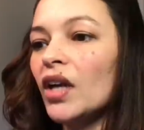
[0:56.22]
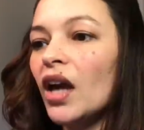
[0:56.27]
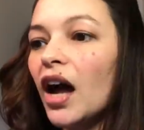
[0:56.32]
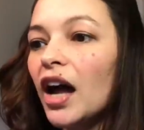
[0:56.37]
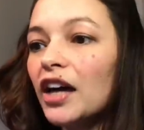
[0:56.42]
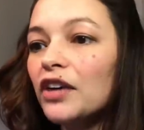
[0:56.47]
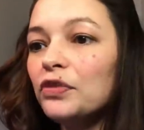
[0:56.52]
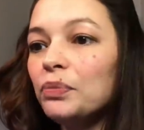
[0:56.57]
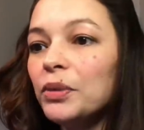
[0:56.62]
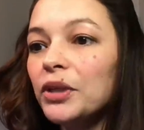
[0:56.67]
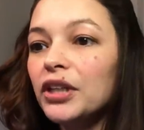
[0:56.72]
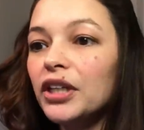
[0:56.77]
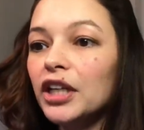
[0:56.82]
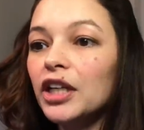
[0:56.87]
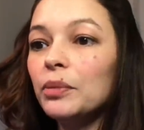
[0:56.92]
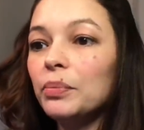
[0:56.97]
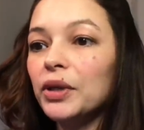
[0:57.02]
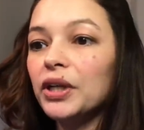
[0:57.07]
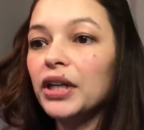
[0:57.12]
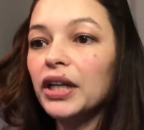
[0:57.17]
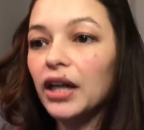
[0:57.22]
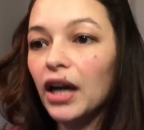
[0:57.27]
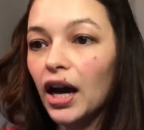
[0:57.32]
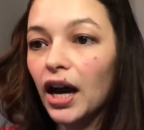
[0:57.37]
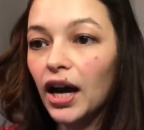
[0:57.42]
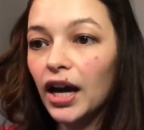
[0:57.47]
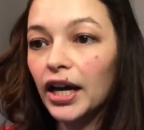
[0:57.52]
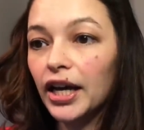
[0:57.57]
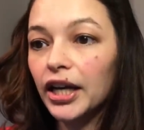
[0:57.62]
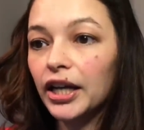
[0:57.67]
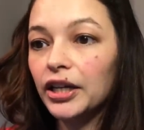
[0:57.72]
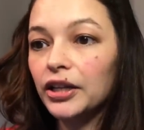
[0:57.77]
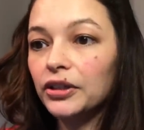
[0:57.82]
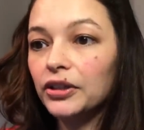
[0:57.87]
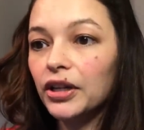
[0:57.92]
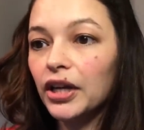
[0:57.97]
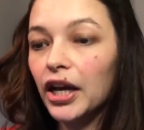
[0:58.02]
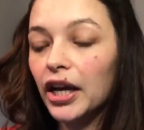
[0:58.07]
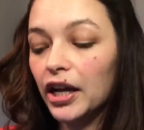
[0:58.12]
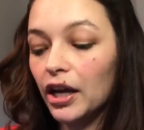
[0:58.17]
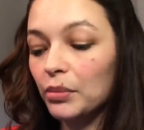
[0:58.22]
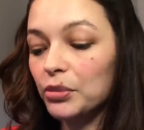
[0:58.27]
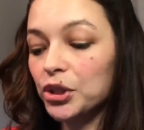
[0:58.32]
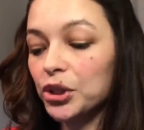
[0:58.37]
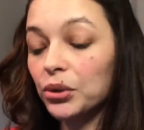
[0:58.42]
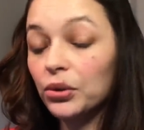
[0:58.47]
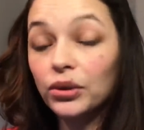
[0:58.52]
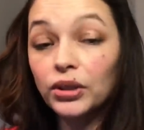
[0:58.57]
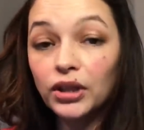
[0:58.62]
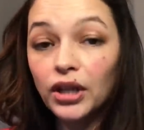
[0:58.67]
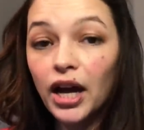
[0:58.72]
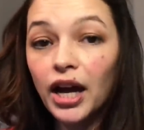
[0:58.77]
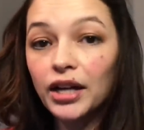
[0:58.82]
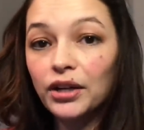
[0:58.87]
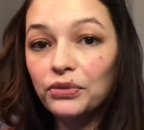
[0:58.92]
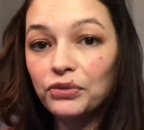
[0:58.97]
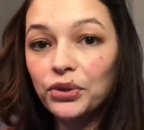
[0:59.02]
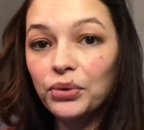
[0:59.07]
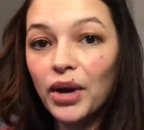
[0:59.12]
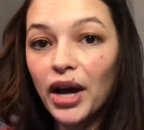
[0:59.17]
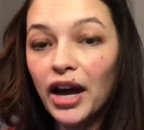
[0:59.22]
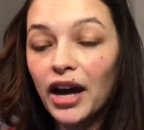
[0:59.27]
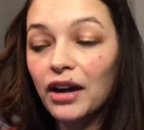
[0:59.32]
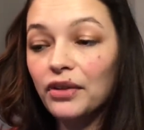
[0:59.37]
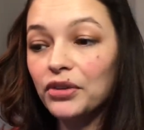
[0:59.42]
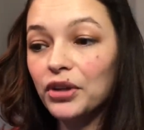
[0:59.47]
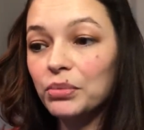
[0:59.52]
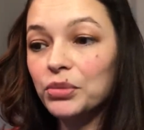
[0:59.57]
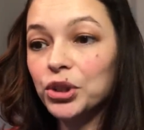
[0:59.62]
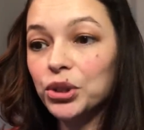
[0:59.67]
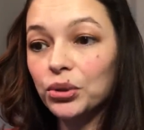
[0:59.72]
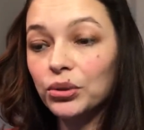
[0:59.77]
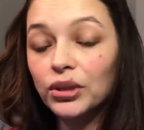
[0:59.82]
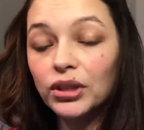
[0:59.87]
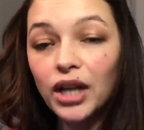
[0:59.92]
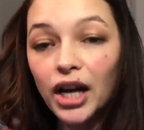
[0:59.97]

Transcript: I've been keeping an eye, and I'm sure a lot of you have, and I'm sure a